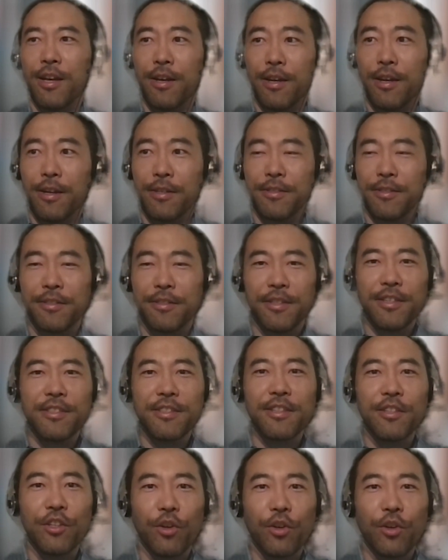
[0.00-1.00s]

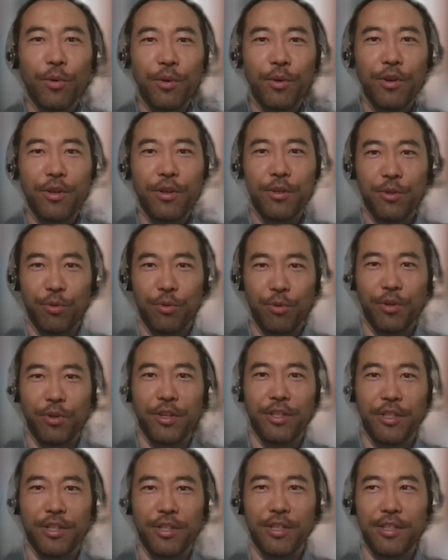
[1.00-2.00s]
seasonal
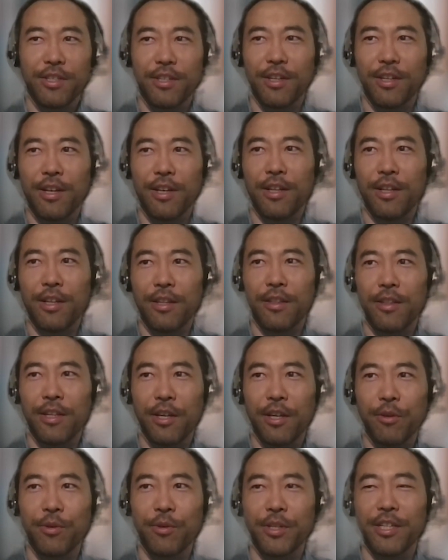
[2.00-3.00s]
shortages on
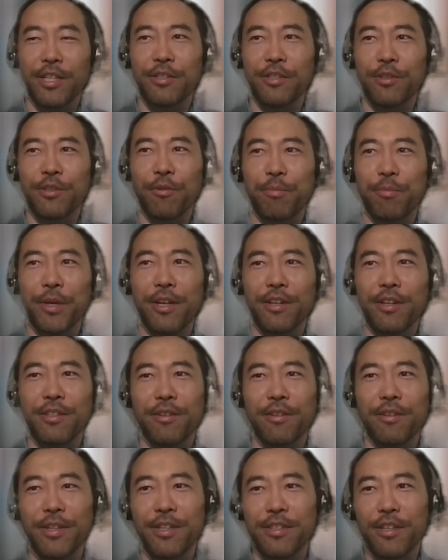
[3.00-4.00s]
liquidity. So because
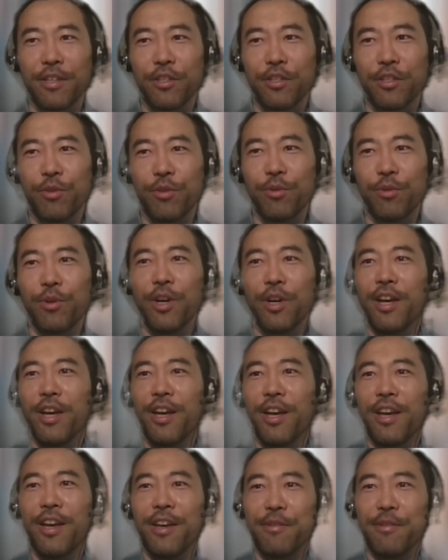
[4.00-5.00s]
of these issues,
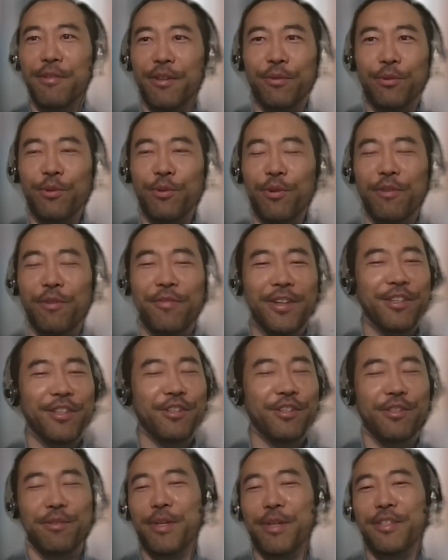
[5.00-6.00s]
New York Fed
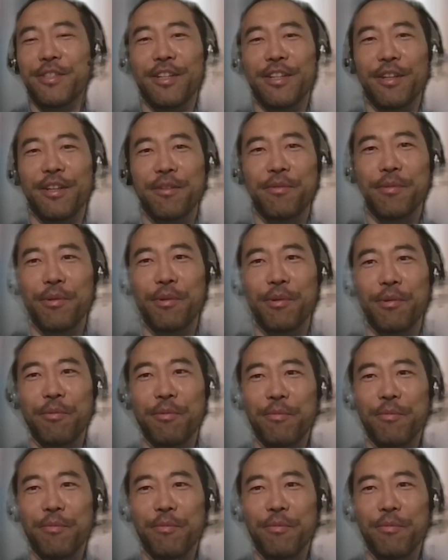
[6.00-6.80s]
just basically throw